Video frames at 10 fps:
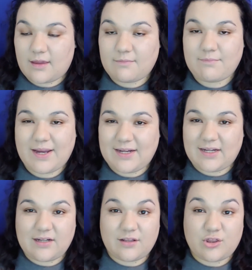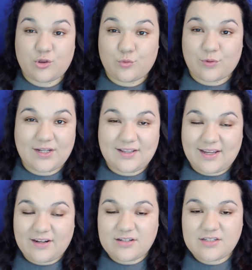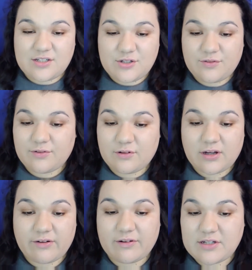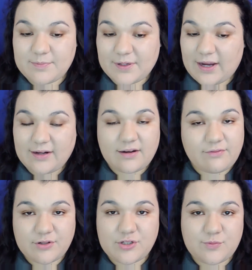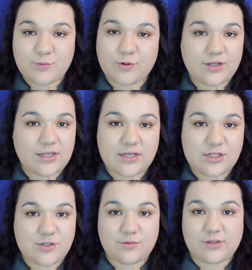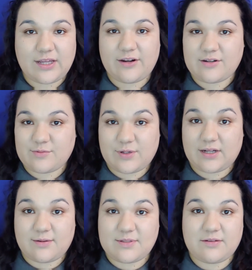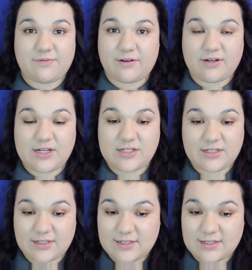I might need 3 layers to do full coverage, but I never do more than 2 layers when it comes to foundation,